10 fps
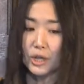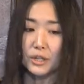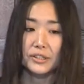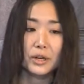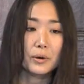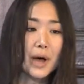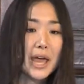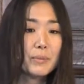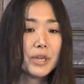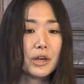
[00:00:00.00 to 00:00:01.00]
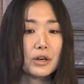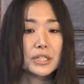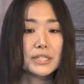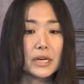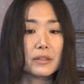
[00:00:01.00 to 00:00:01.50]
So I am here
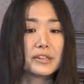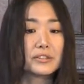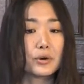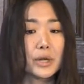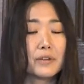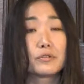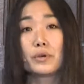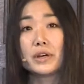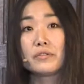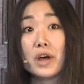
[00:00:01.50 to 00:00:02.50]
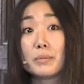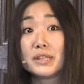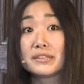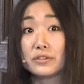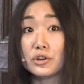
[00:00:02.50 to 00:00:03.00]
to tell the story of Creative
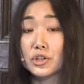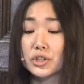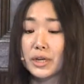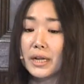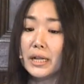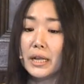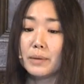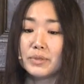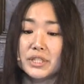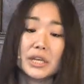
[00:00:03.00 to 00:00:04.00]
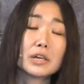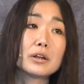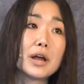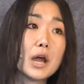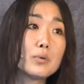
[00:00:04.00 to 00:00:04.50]
Commons search, in
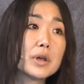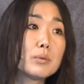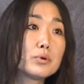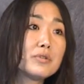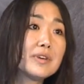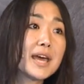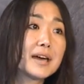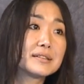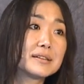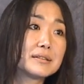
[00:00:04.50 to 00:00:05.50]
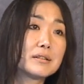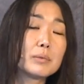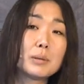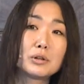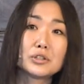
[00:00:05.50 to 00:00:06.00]
particular how we are improving access to the
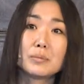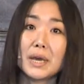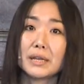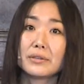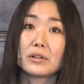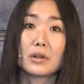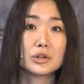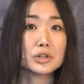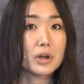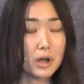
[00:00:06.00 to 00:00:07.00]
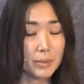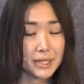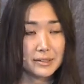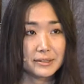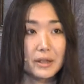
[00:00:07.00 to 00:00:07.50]
public domain and the larger
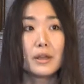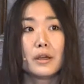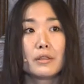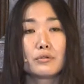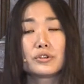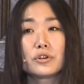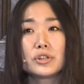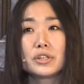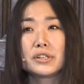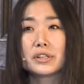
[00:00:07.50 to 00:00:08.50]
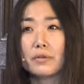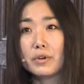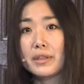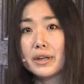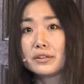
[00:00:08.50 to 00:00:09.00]
commons through search and
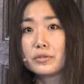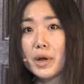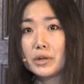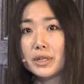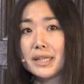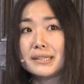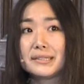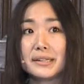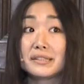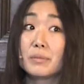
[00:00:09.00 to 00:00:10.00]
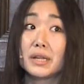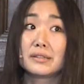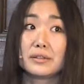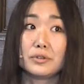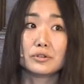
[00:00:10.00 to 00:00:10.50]
discovery that is grounded in six
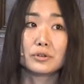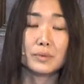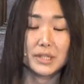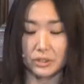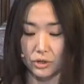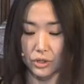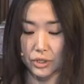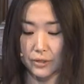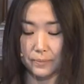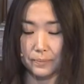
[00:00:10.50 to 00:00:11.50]
months of user research.